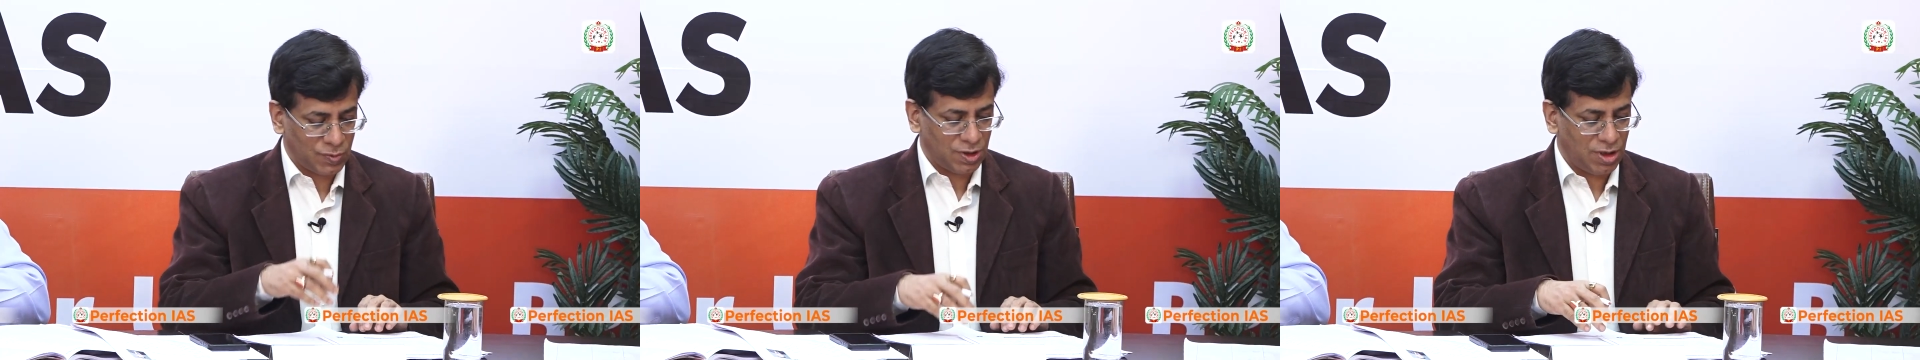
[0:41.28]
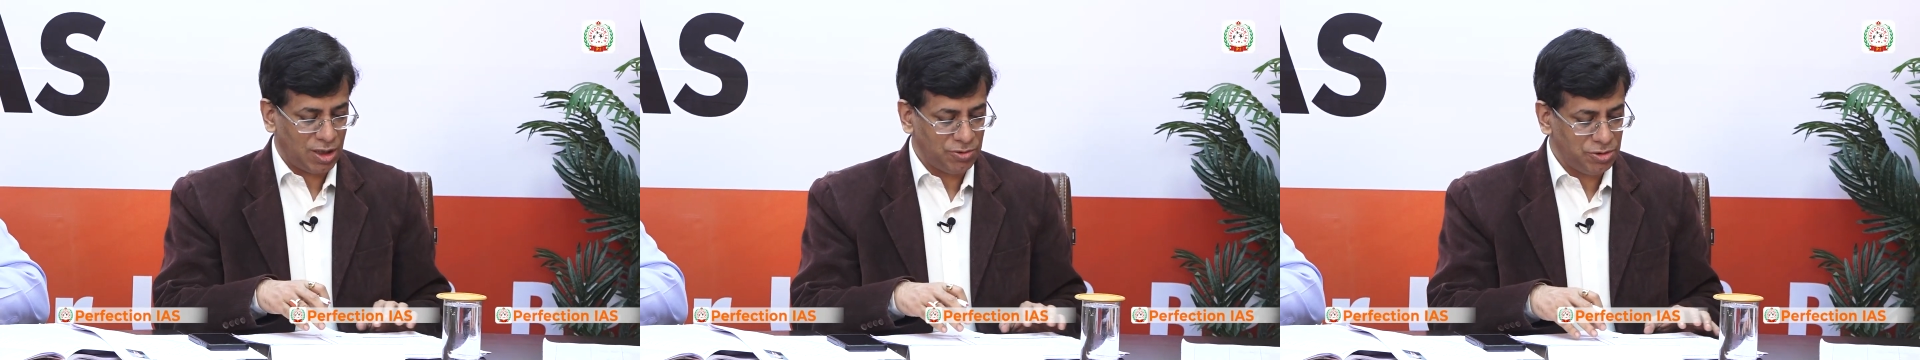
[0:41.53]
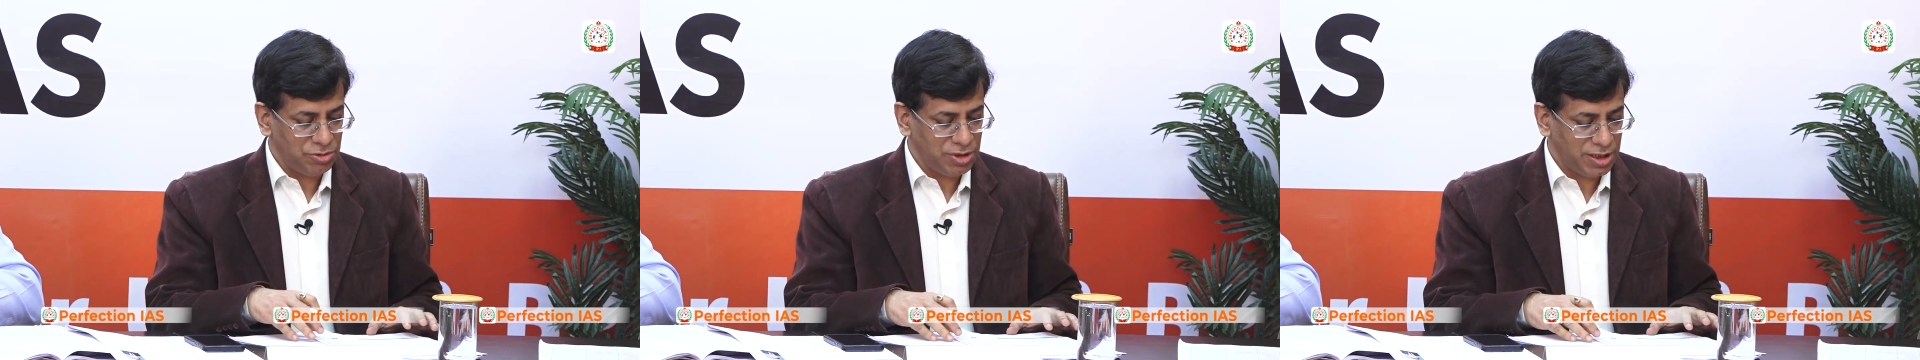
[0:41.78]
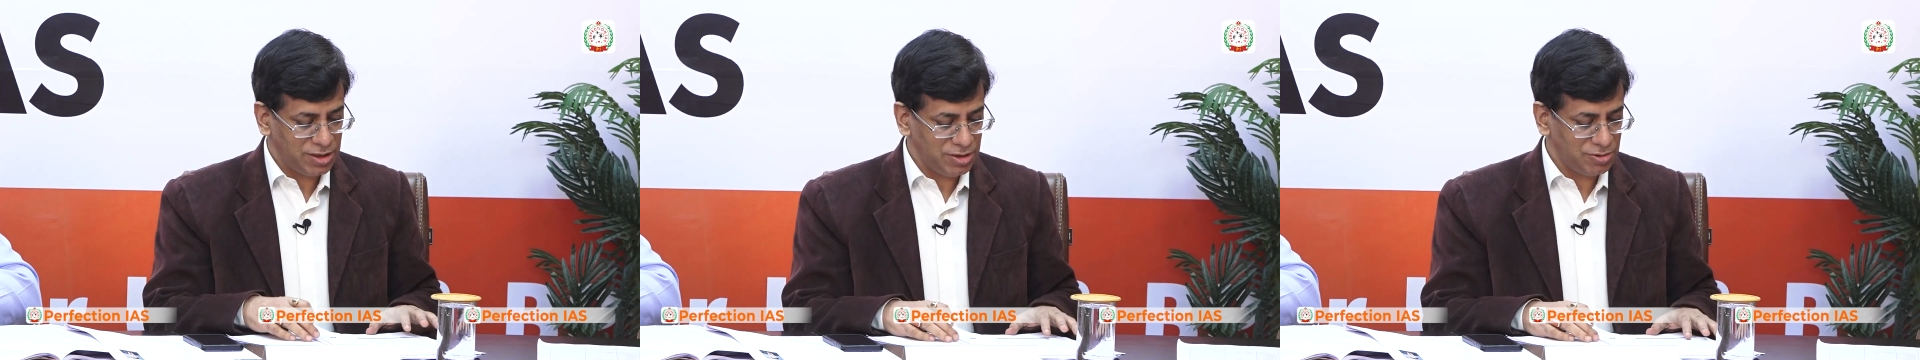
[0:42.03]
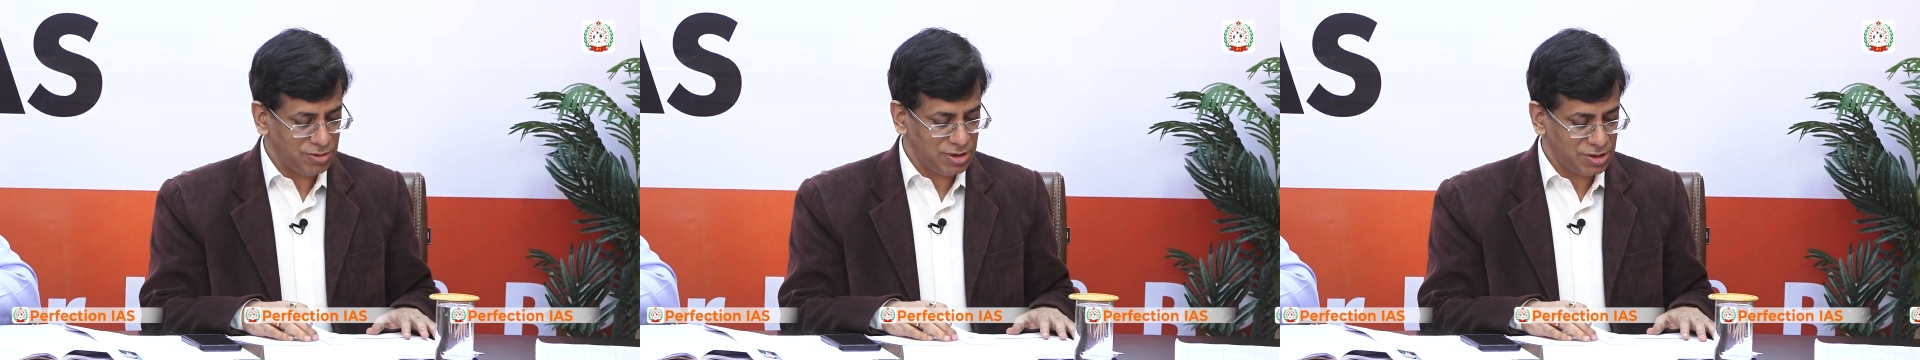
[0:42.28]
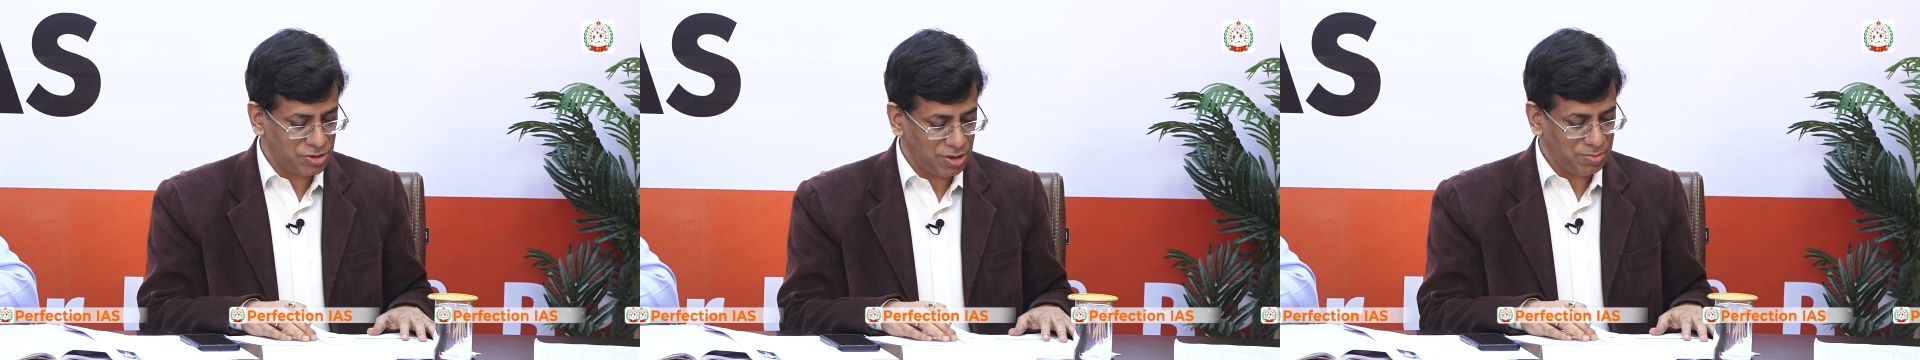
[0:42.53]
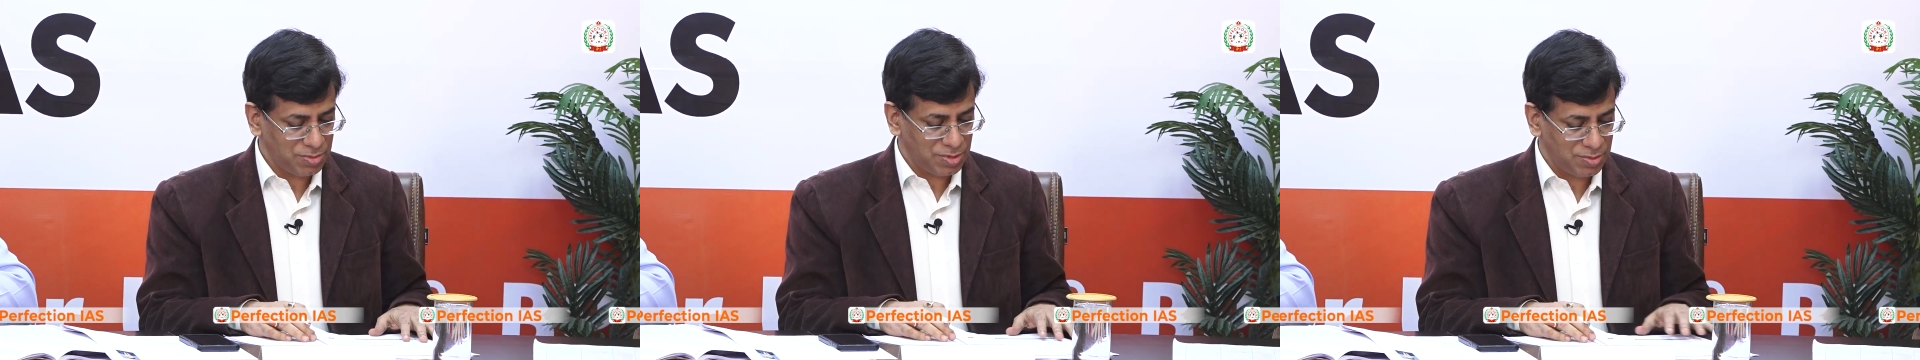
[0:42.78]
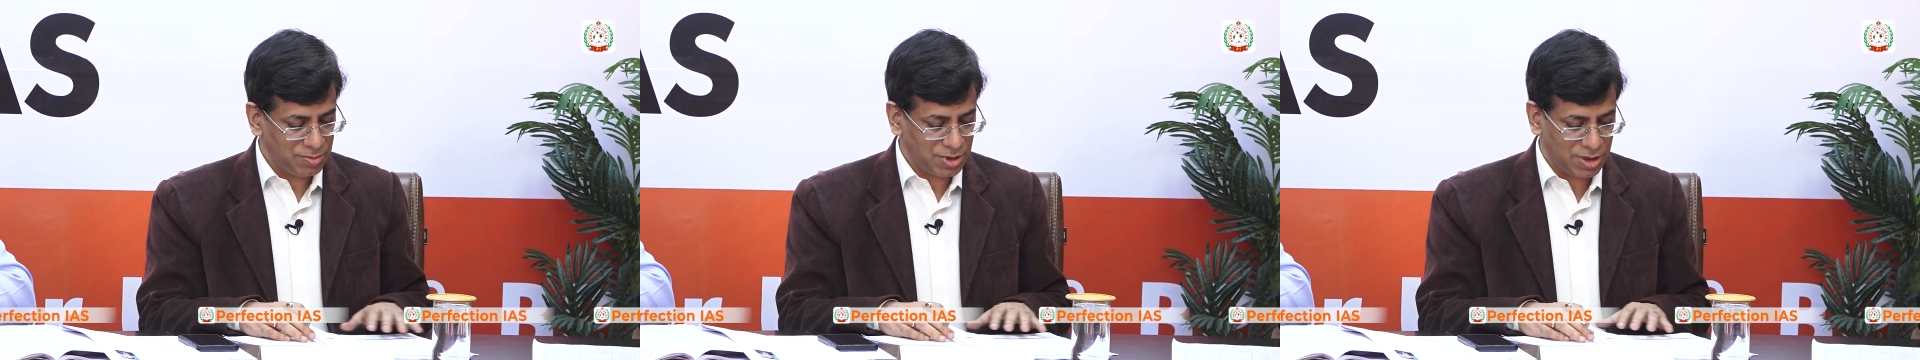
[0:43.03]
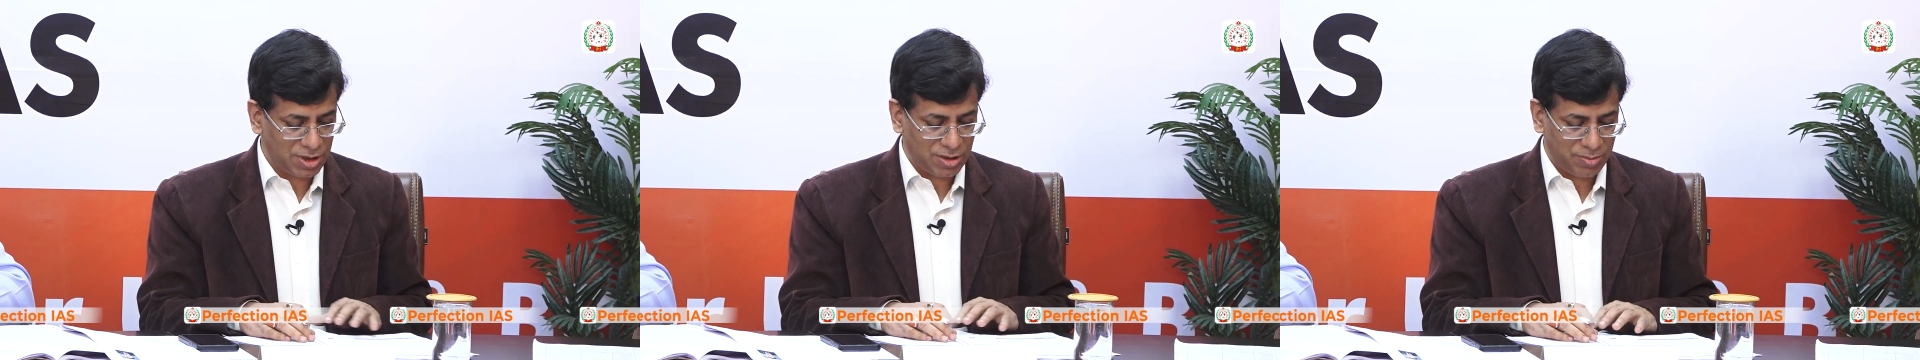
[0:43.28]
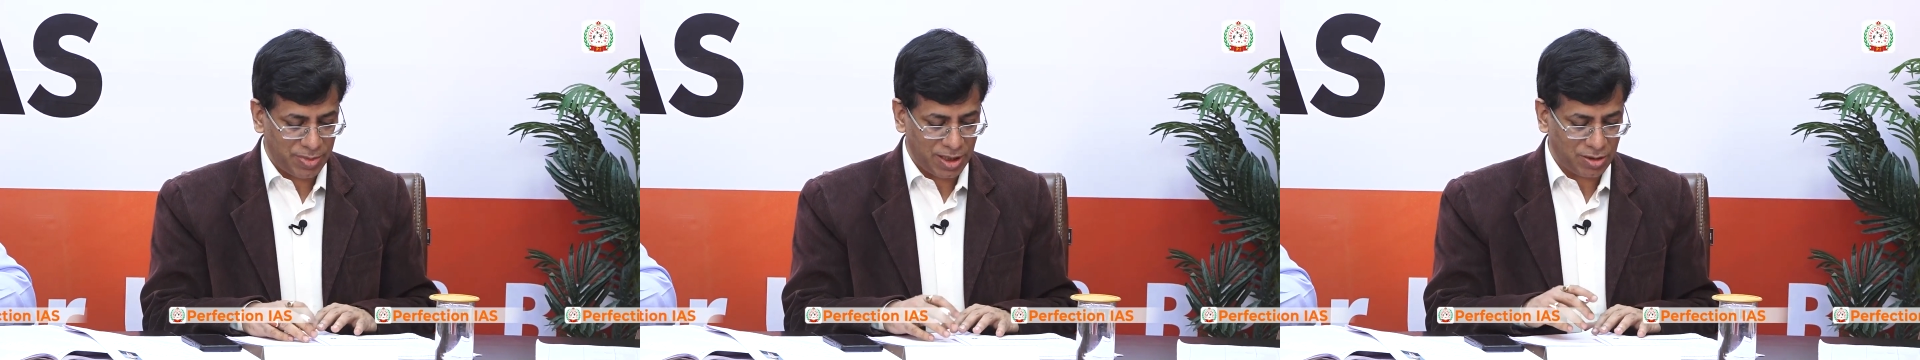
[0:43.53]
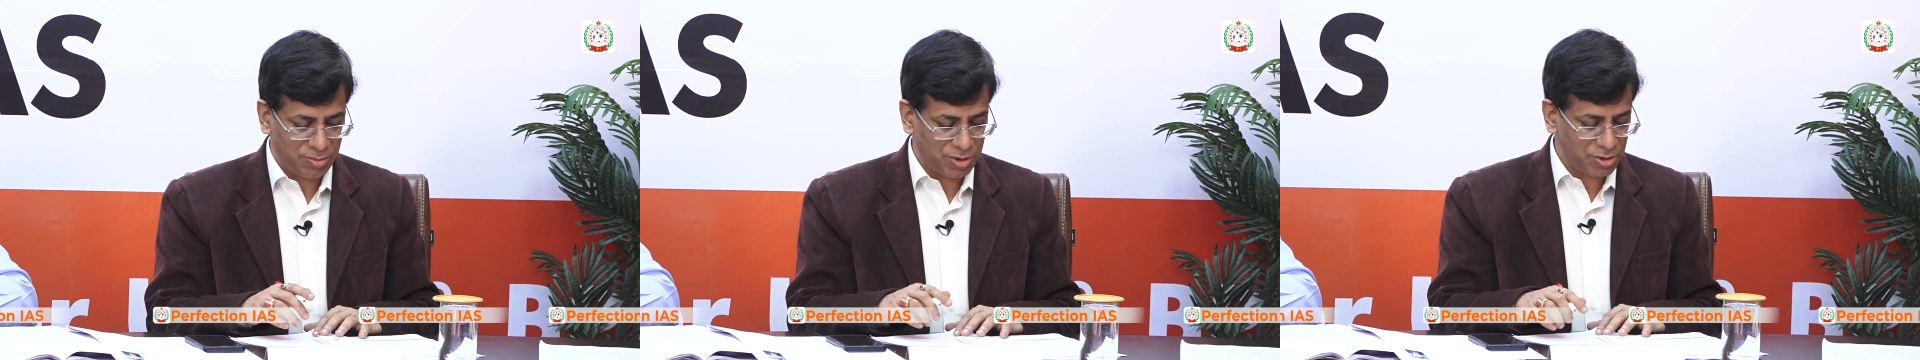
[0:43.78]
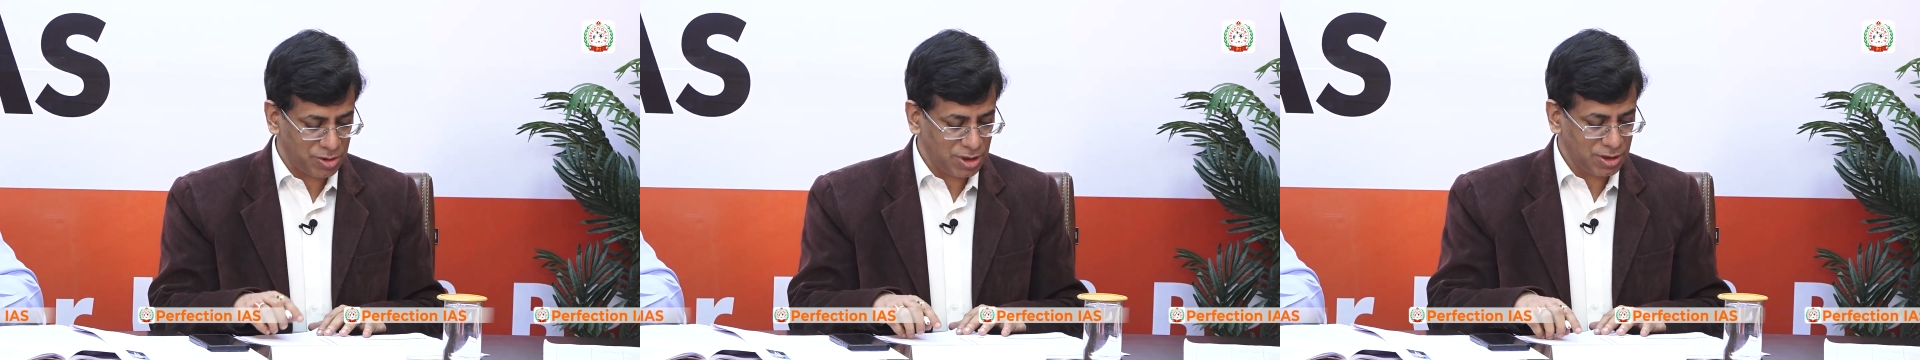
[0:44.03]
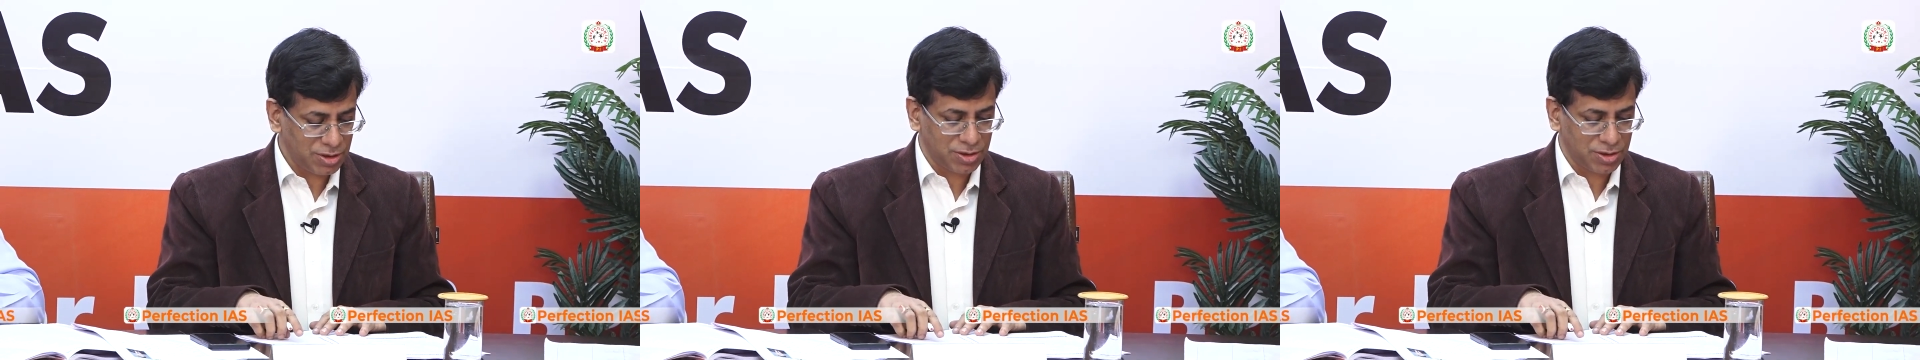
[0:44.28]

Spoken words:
How did you get into this job, Bank of Baroda?